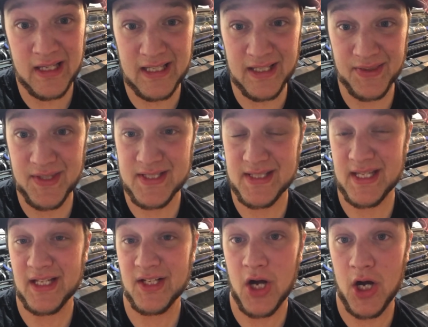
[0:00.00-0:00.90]
get this
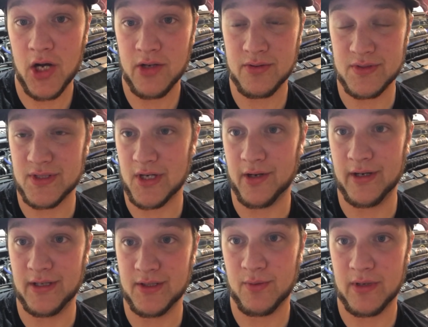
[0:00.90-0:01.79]
thing to auto start
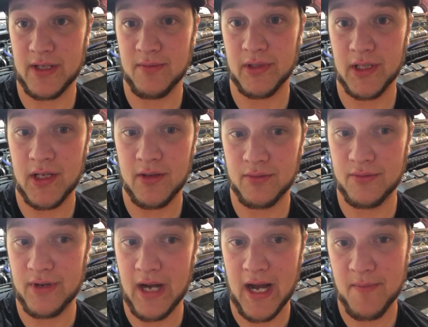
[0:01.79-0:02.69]
in 20 below,
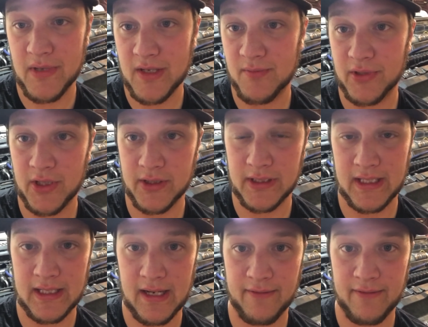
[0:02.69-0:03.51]
not being plugged in.